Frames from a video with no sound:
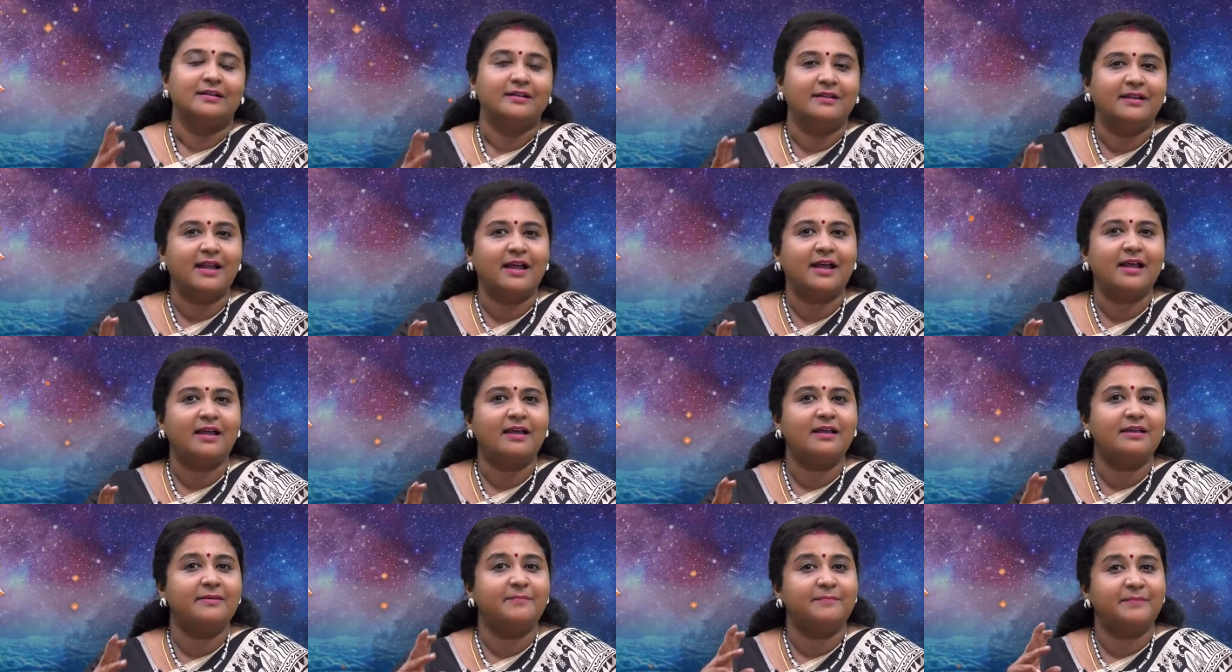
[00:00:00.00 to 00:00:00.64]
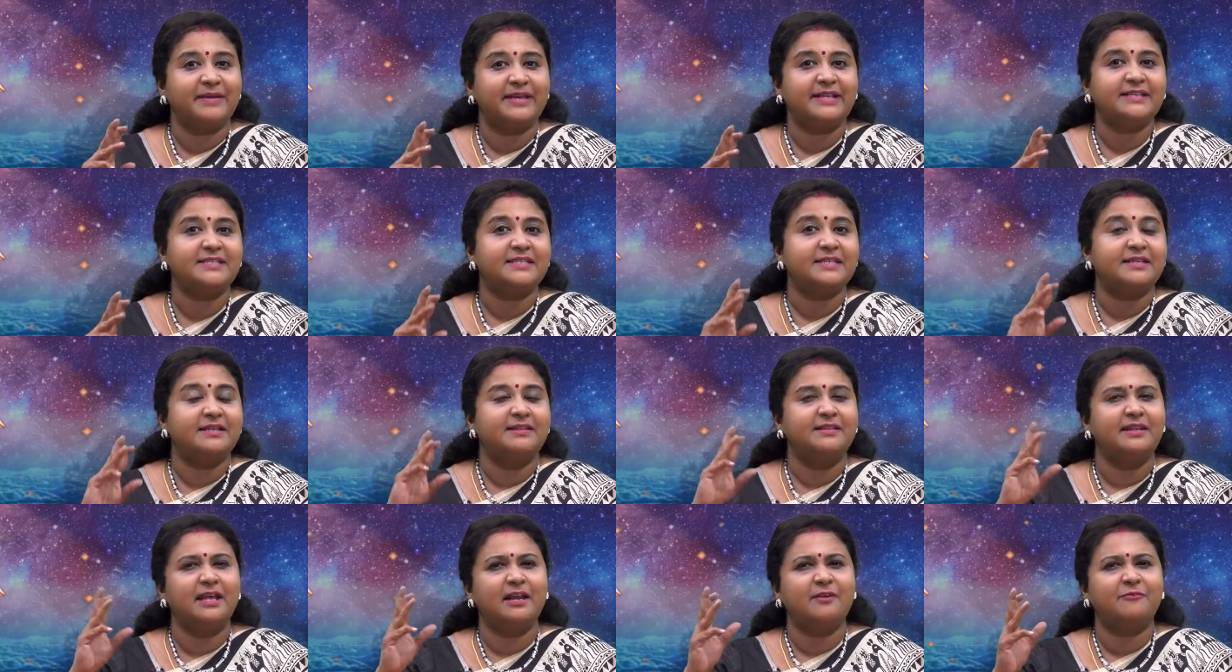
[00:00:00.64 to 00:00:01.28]
Na means
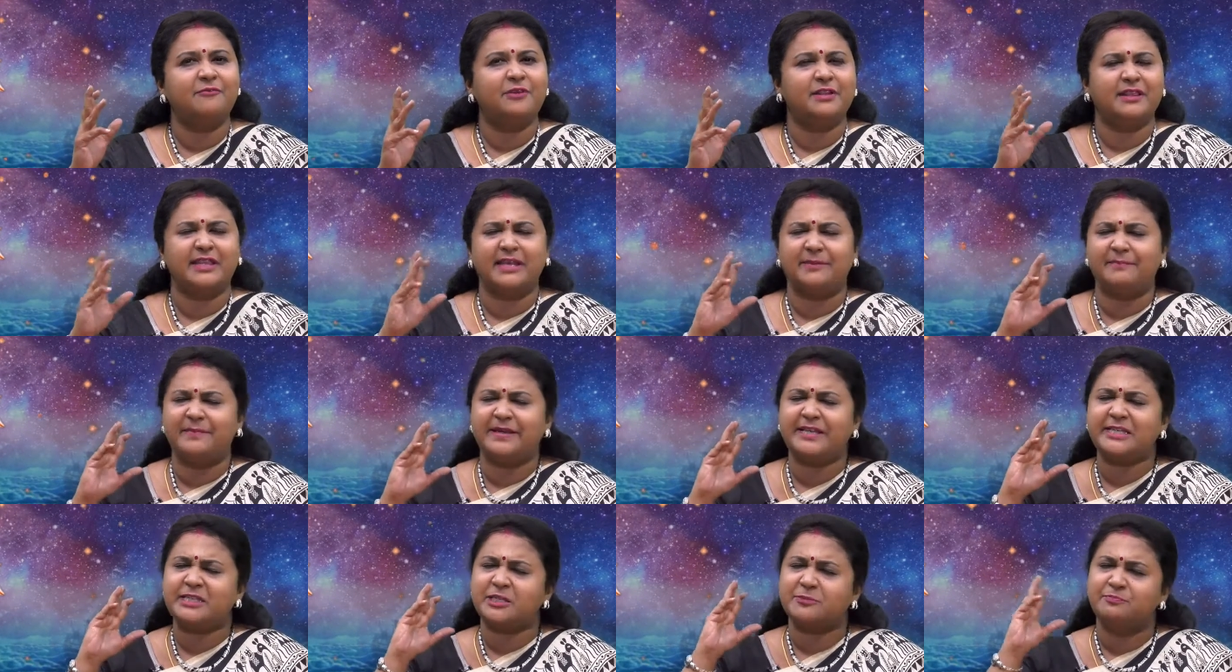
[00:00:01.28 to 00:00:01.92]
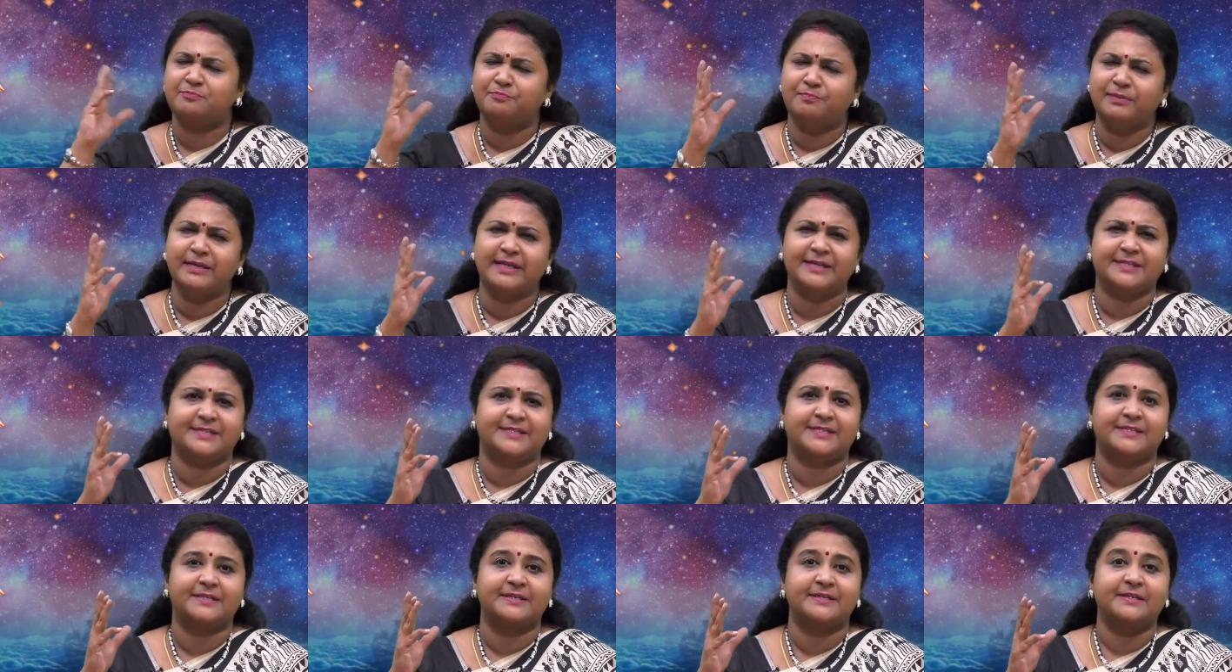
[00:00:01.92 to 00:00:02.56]
Nirvrati means
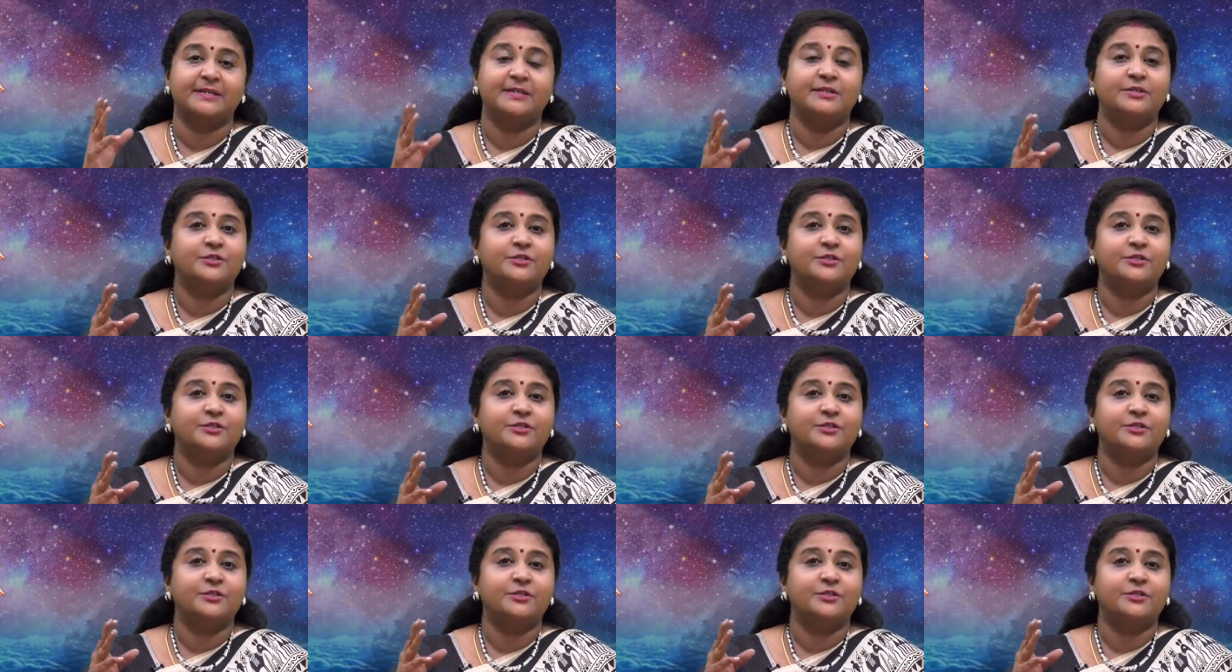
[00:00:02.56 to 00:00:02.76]
bliss.